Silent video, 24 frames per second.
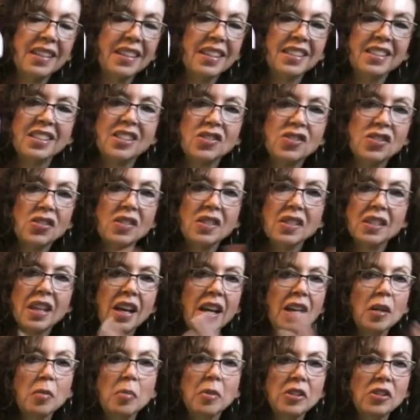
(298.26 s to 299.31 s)
So just
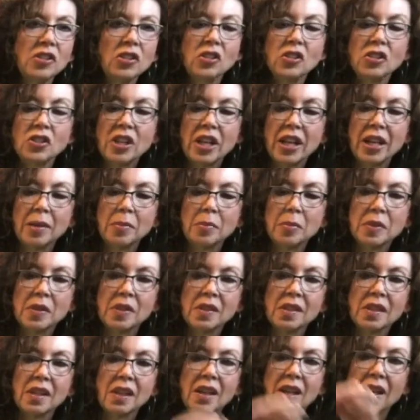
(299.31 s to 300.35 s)
cut a bunch of shapes
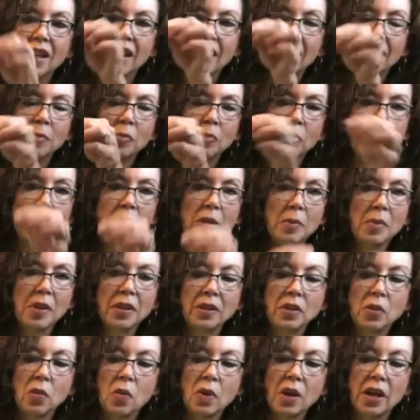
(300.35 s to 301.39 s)
and put them on
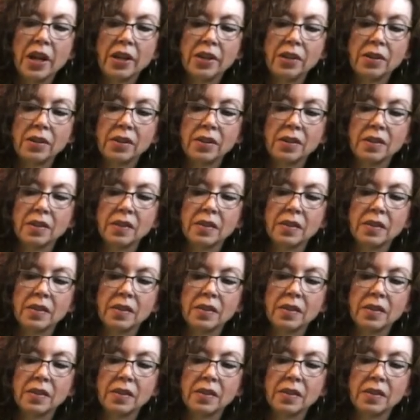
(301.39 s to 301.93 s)
the wire